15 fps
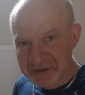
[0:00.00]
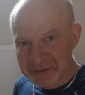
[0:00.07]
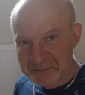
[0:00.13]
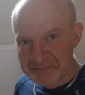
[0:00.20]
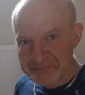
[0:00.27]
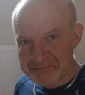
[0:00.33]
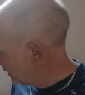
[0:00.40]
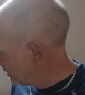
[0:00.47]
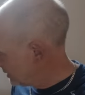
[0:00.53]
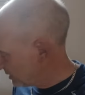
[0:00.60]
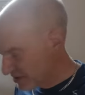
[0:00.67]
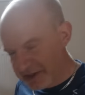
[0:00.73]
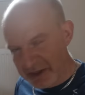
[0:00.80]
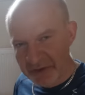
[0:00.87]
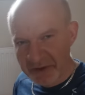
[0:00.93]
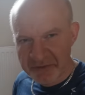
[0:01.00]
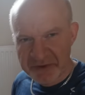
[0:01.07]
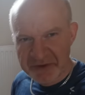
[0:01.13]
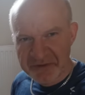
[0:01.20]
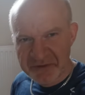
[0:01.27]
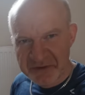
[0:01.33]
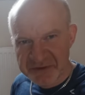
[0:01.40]
up then I slowly
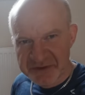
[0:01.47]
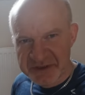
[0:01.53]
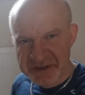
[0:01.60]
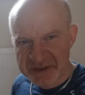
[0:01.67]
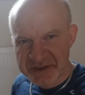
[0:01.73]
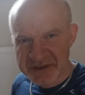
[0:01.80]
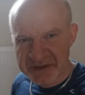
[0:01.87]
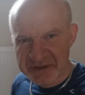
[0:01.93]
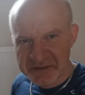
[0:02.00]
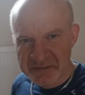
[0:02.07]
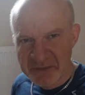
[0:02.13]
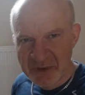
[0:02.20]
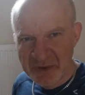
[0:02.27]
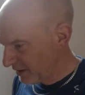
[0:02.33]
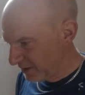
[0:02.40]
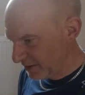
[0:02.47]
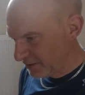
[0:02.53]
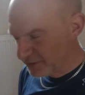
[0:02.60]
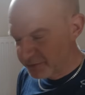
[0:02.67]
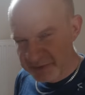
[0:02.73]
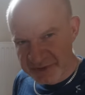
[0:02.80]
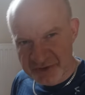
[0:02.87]
refilled the system
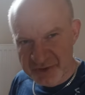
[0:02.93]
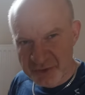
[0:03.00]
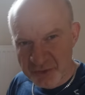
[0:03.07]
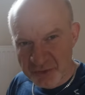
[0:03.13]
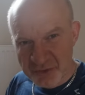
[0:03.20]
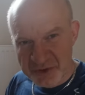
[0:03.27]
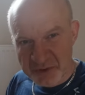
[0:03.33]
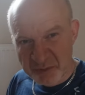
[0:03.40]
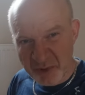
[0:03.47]
and with a torch,